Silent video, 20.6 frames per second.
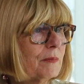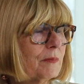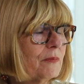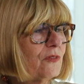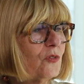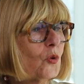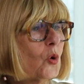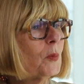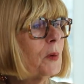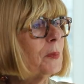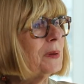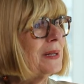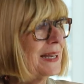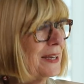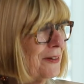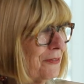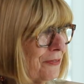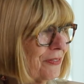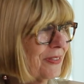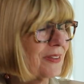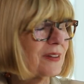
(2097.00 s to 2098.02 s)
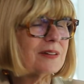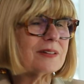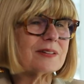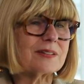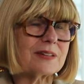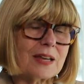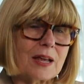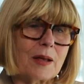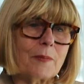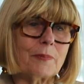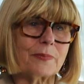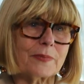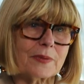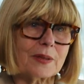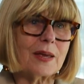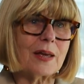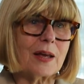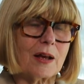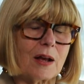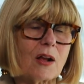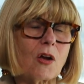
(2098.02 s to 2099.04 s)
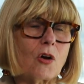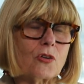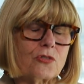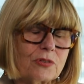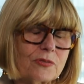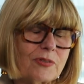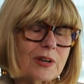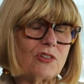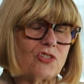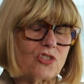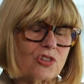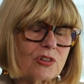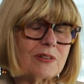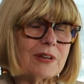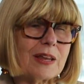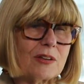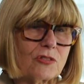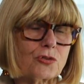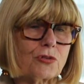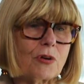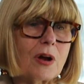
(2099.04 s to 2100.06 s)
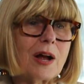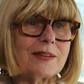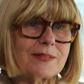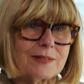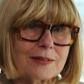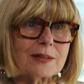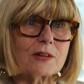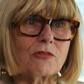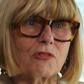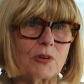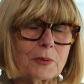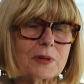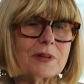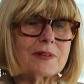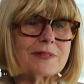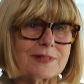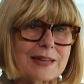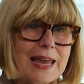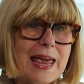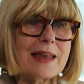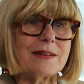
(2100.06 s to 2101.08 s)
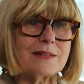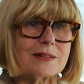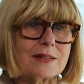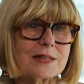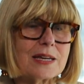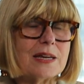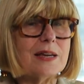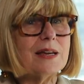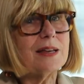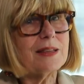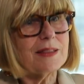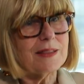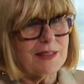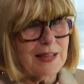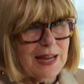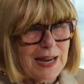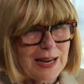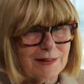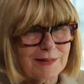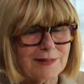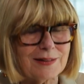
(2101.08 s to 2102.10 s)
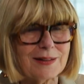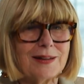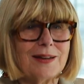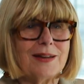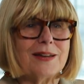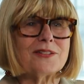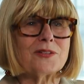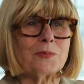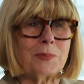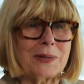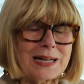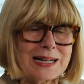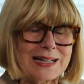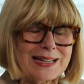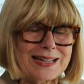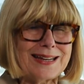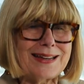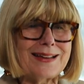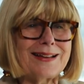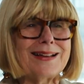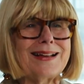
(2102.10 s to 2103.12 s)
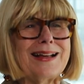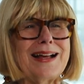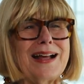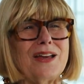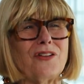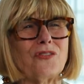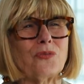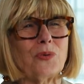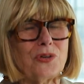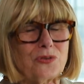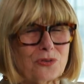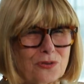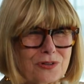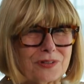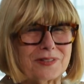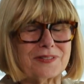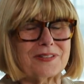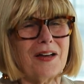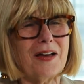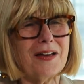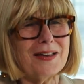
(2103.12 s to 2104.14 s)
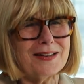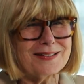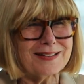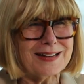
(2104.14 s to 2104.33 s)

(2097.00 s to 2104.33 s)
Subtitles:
form a belief that a contravention does rise to the criminal standard. Then, to be clear, if we do decide